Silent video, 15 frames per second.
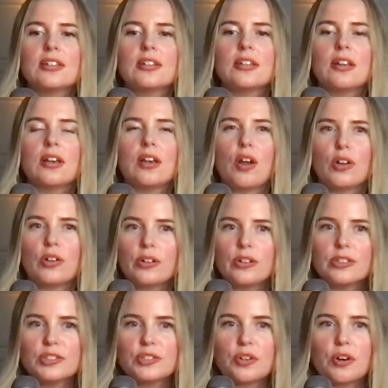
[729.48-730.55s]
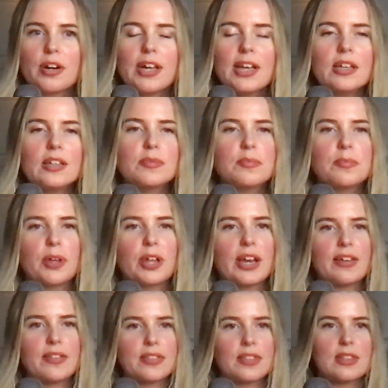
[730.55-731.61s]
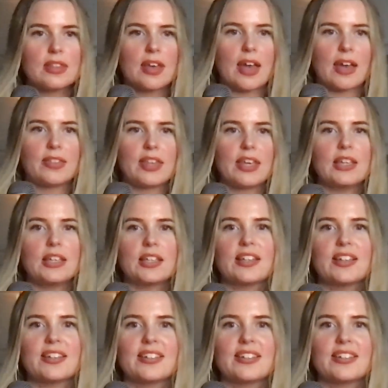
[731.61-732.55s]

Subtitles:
longer story, but I think